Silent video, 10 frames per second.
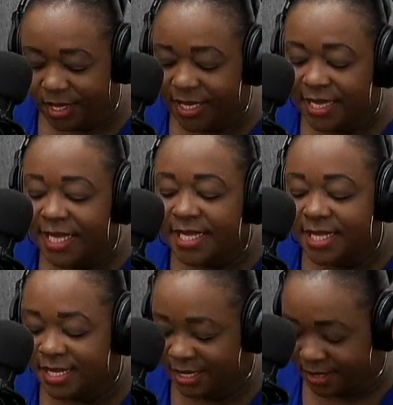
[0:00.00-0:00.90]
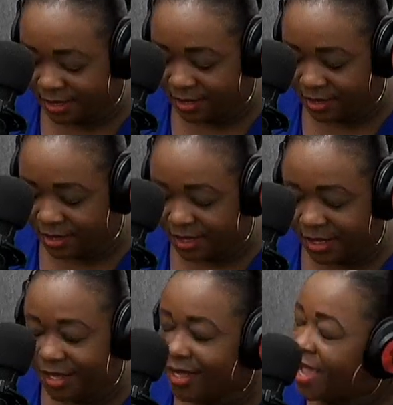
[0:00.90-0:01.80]
listen
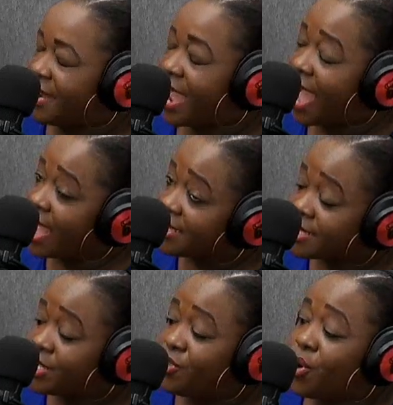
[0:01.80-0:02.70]
and ask your